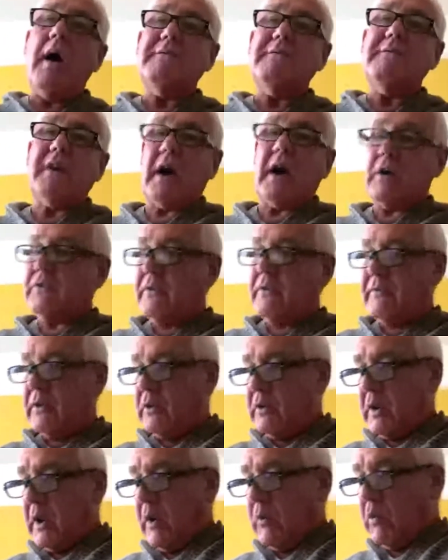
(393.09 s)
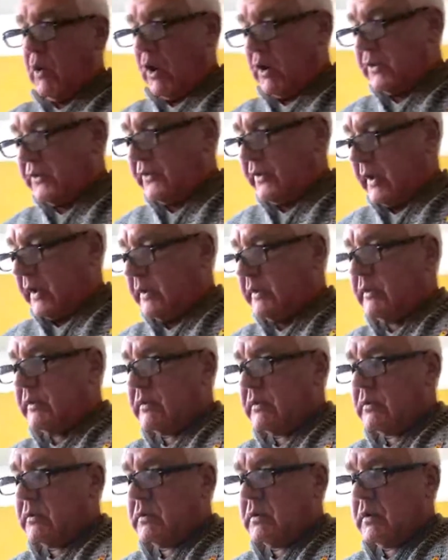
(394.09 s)
And for those of you that are
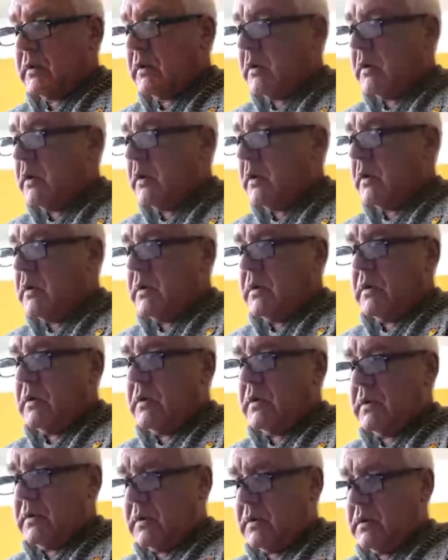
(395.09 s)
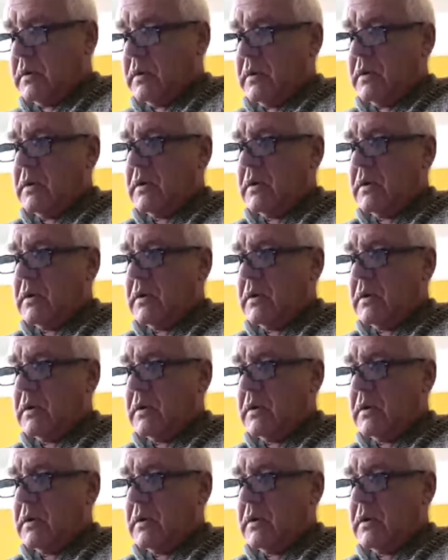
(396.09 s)
watching, I'll